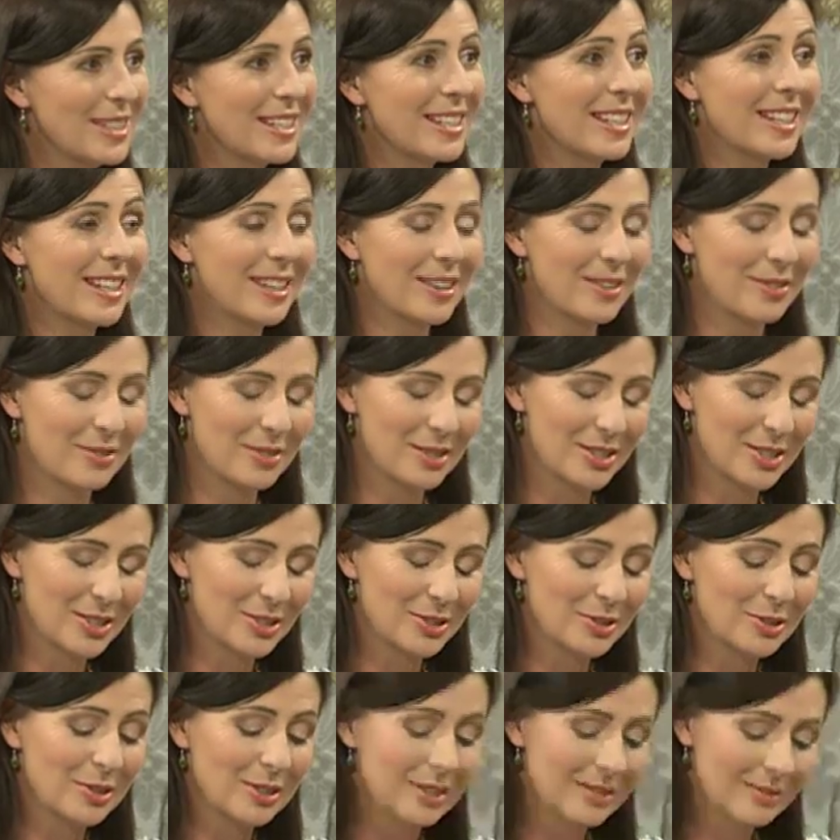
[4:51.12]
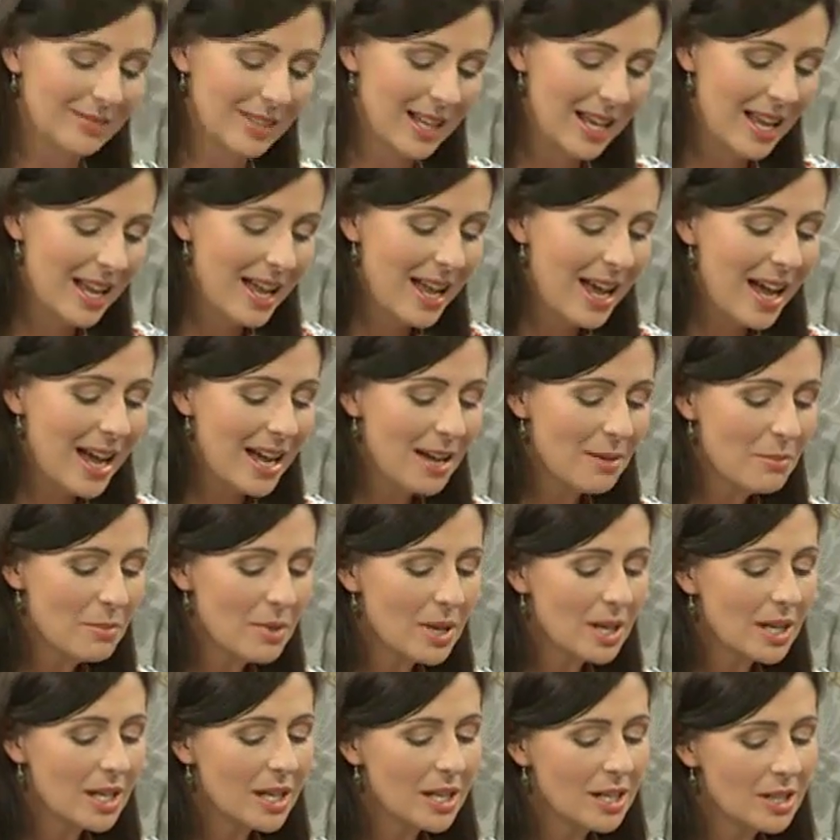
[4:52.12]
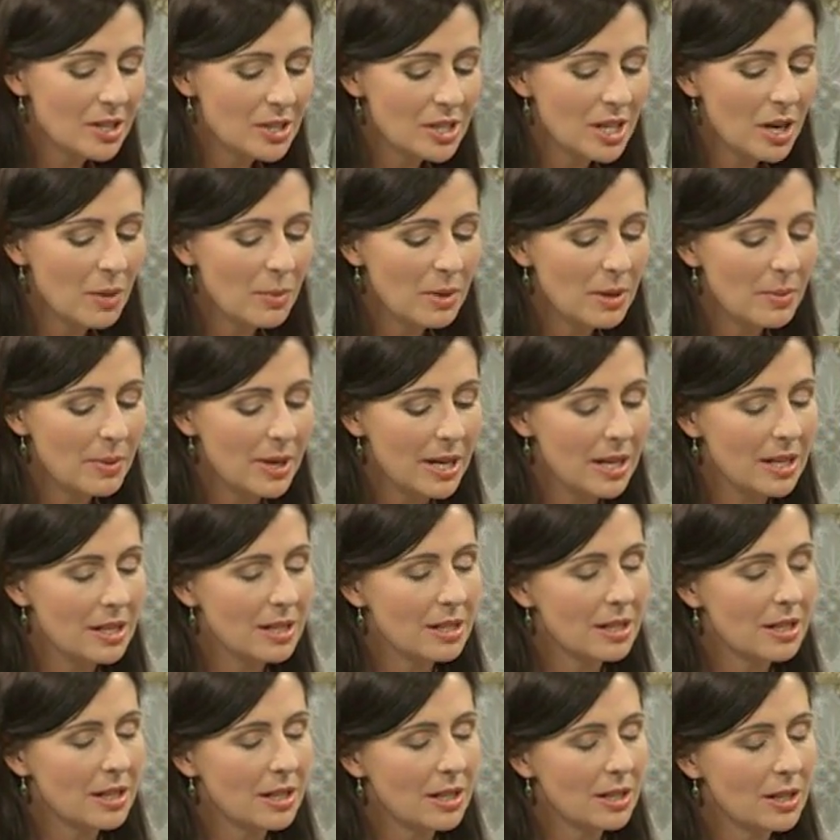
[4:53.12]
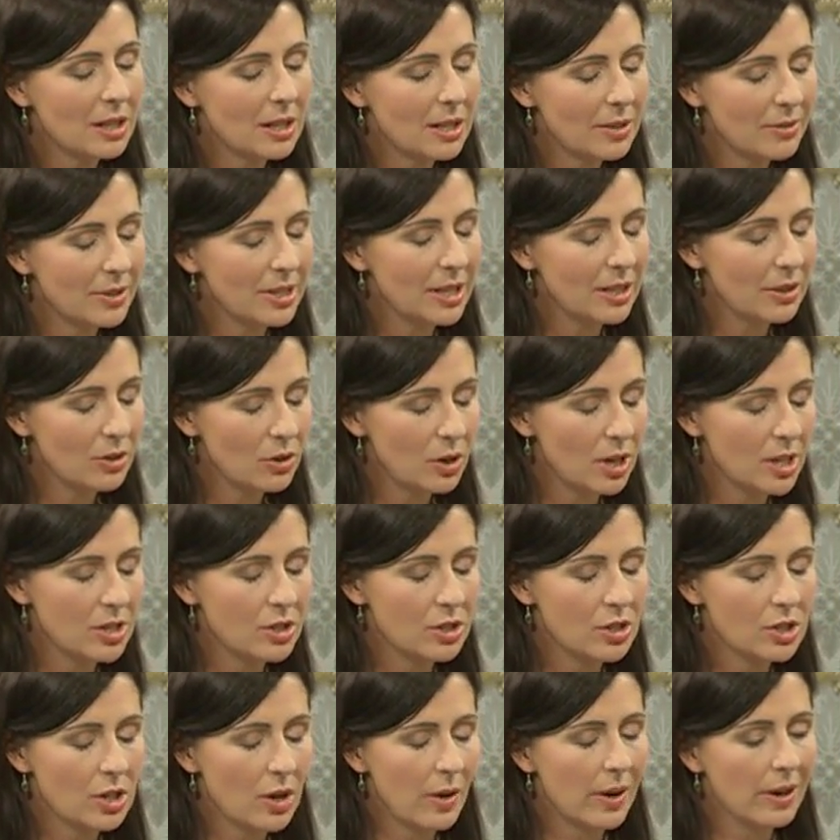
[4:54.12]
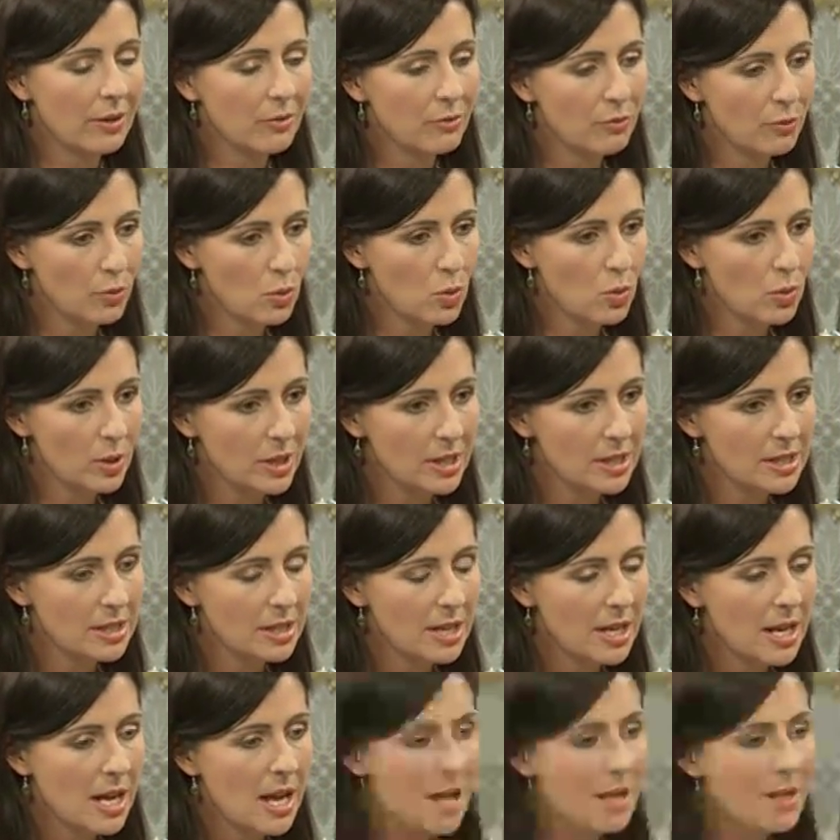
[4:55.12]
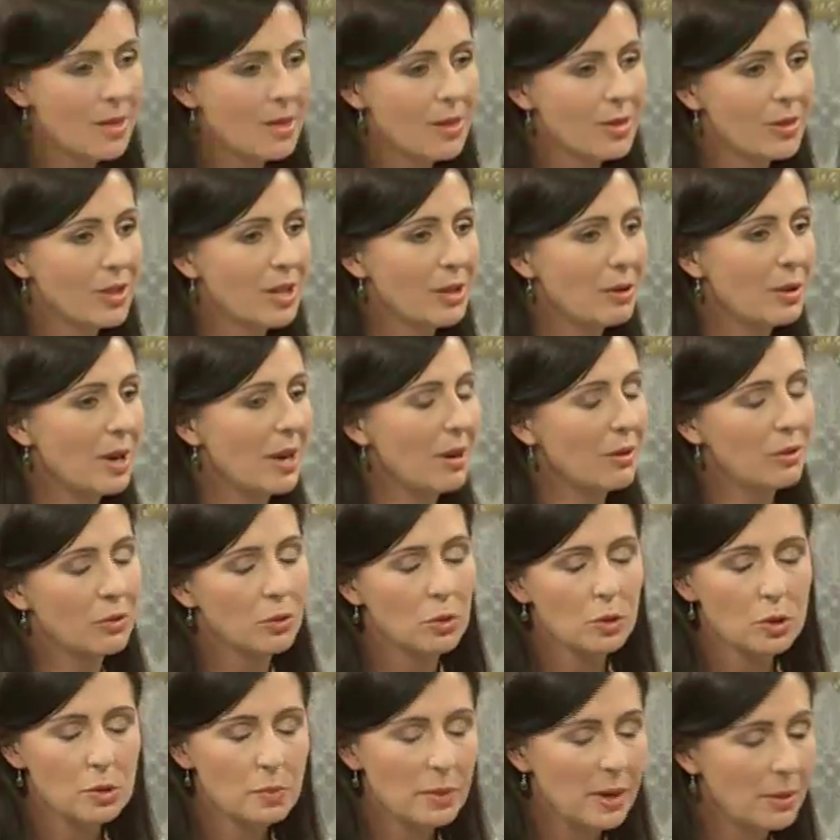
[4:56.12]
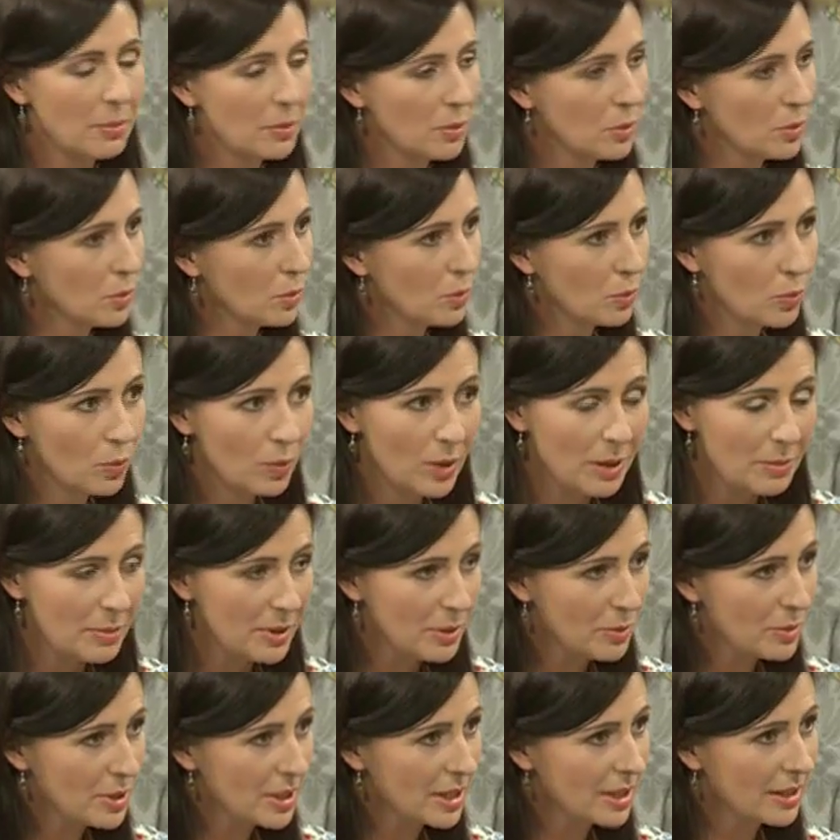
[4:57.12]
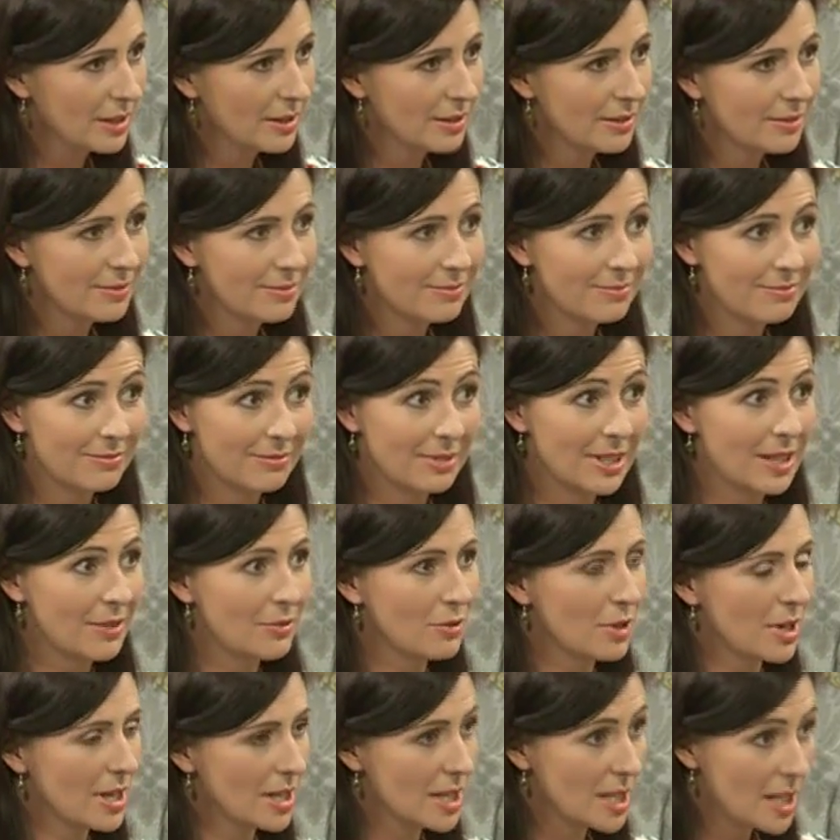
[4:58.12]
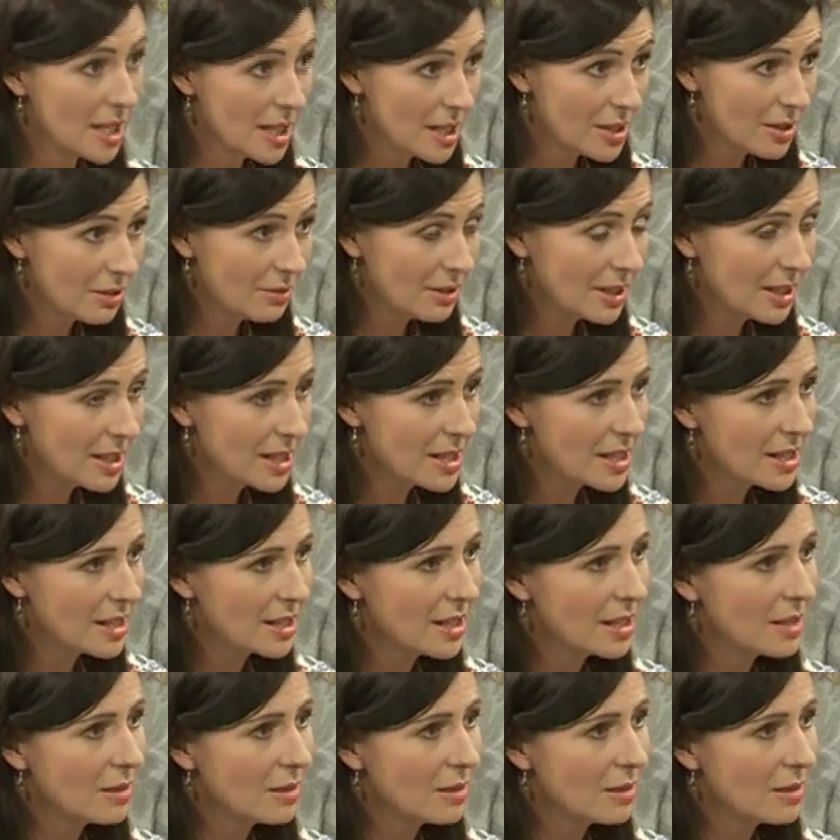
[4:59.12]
Yeah, for sure. Can you tell me about living in Christchurch going forward? There are, of course, people rebuilding left, right and centre around the city